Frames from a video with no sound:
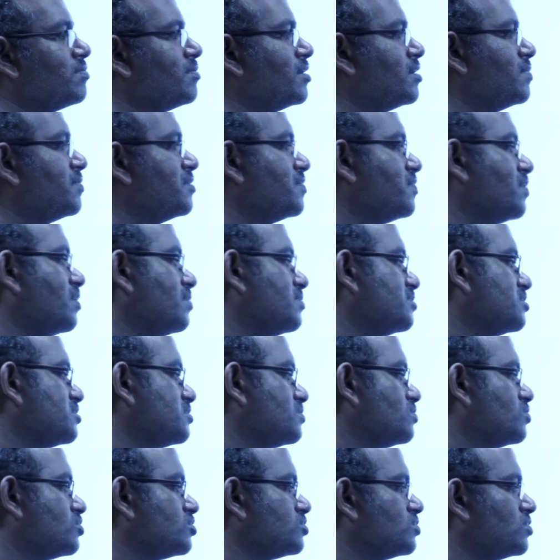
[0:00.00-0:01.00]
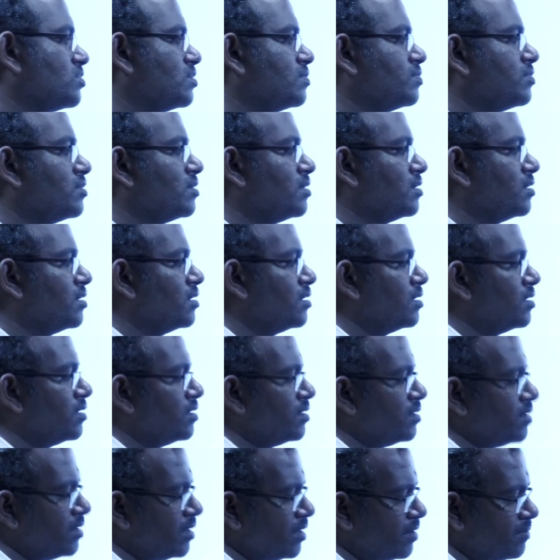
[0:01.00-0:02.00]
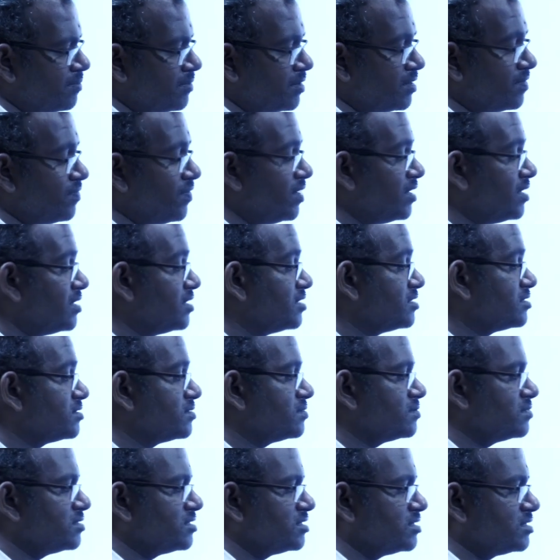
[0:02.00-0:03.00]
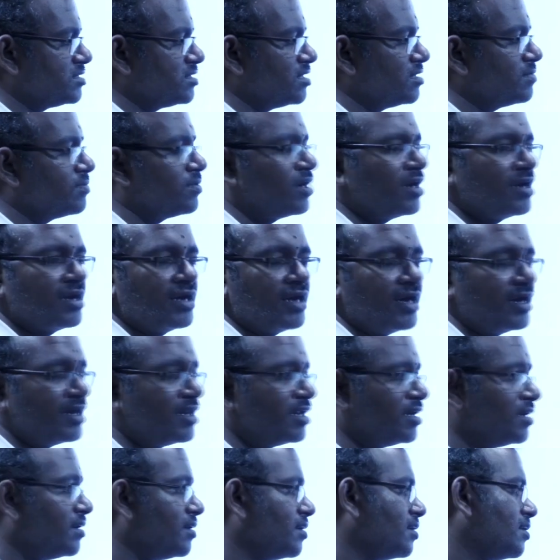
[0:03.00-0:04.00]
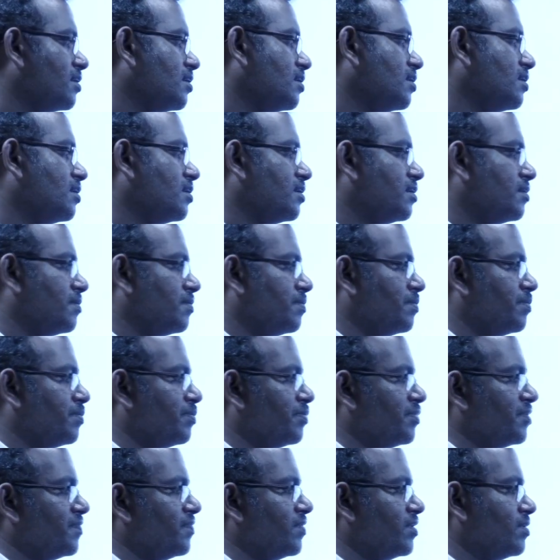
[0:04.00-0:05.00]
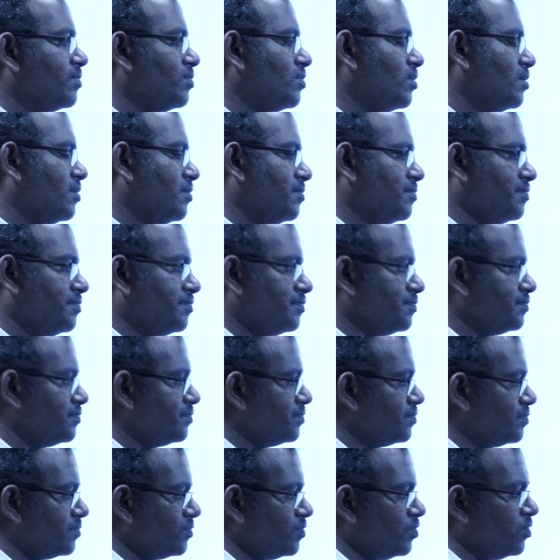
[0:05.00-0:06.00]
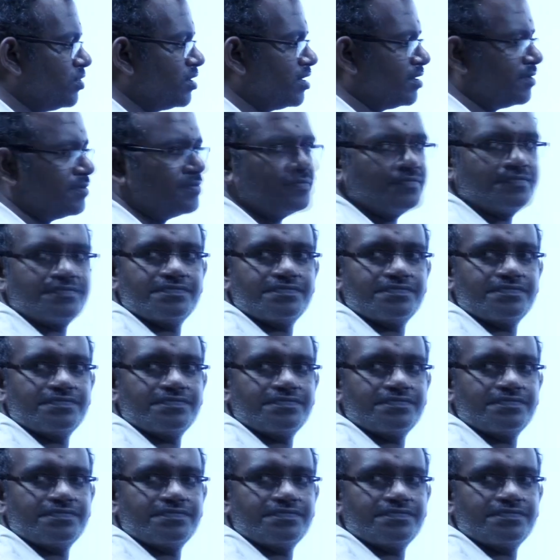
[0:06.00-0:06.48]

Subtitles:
but B form is more suitable. Why it is stable and highly preferable. Okay.